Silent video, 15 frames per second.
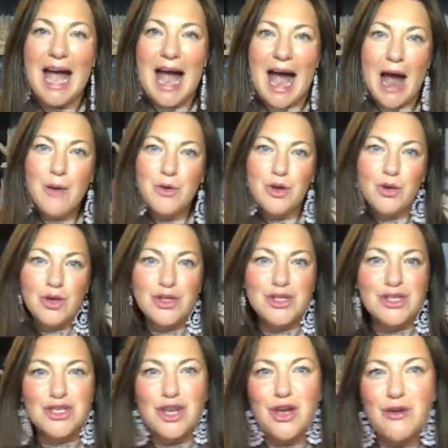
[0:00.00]
how you
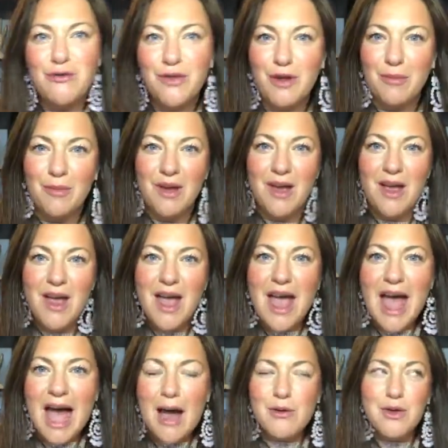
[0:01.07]
can serve them,
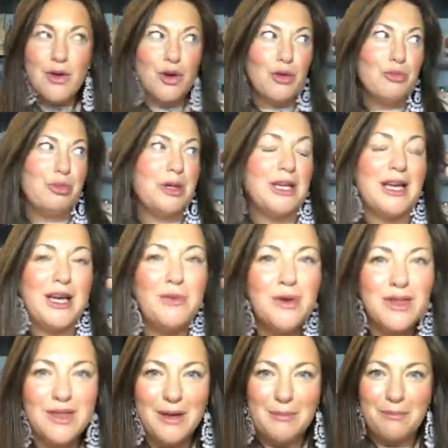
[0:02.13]
how you can play
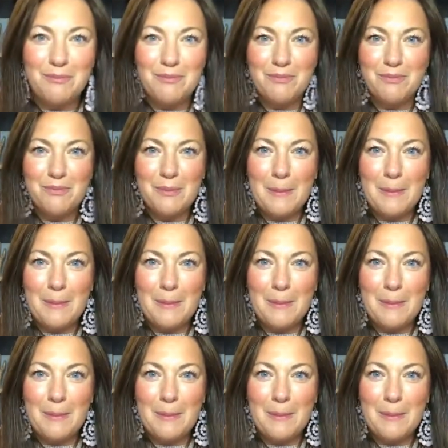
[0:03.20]
with them,